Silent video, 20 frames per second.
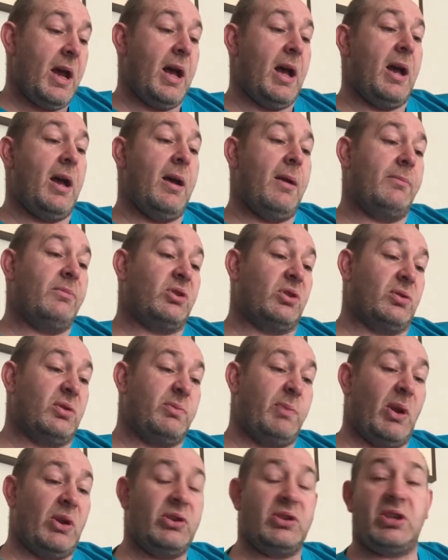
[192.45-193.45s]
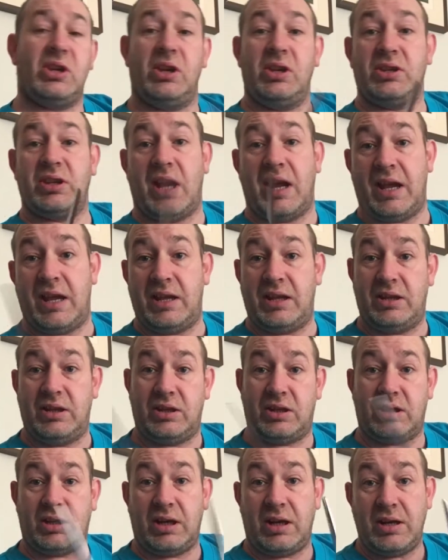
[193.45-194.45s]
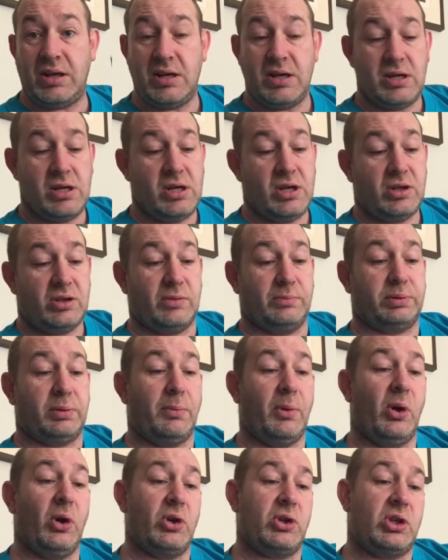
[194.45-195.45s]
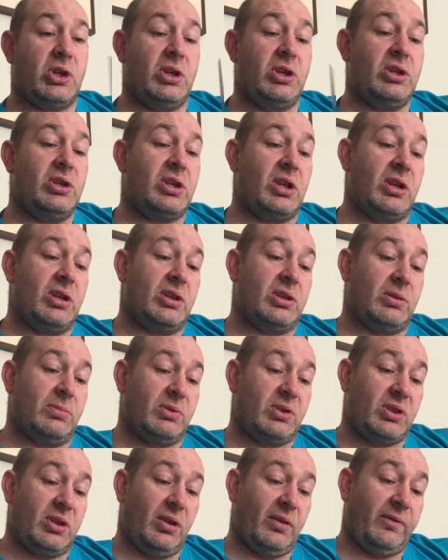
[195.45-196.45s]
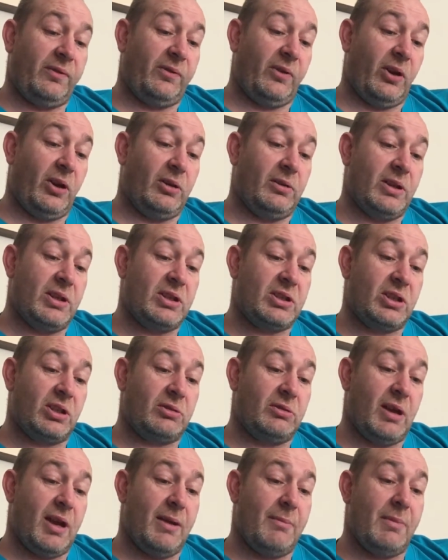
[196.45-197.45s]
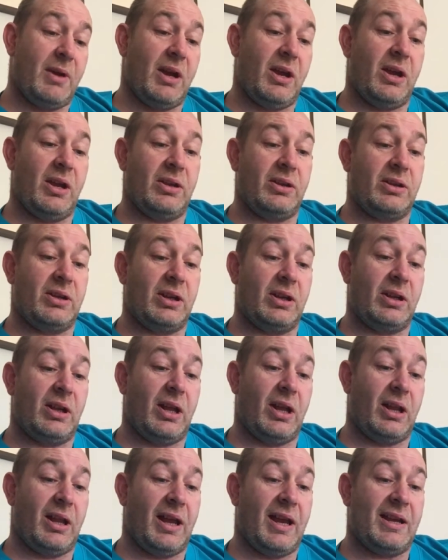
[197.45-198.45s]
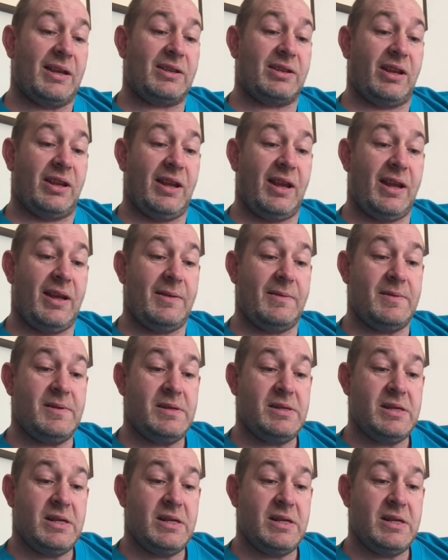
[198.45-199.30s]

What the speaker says: Some sponsors and some promotions and some stuff for Instagram and the likes of that.